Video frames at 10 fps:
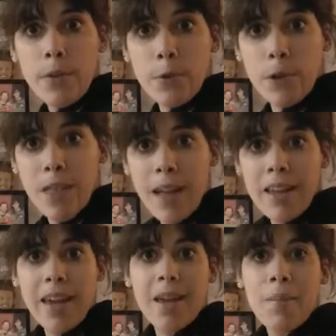so for
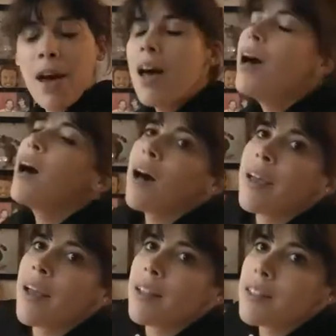that game
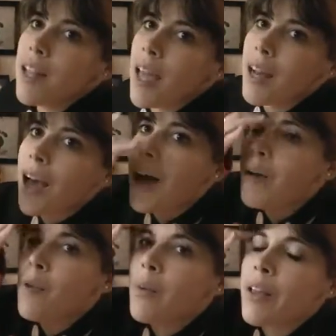against
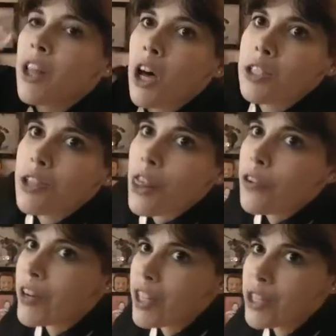Anaheim where we lost
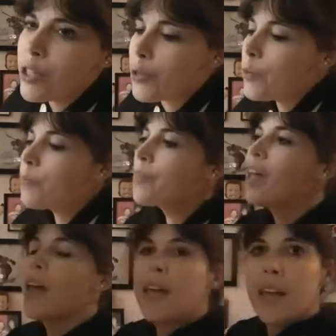3-2,
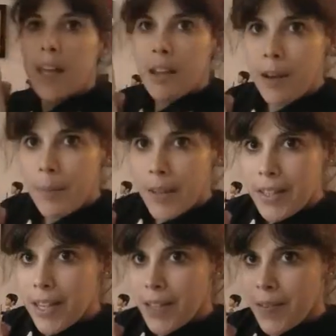here are my
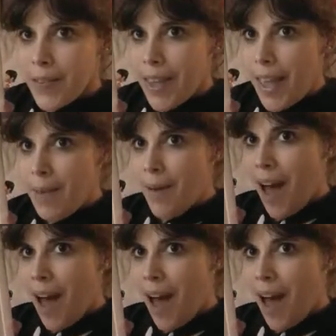stars of the game.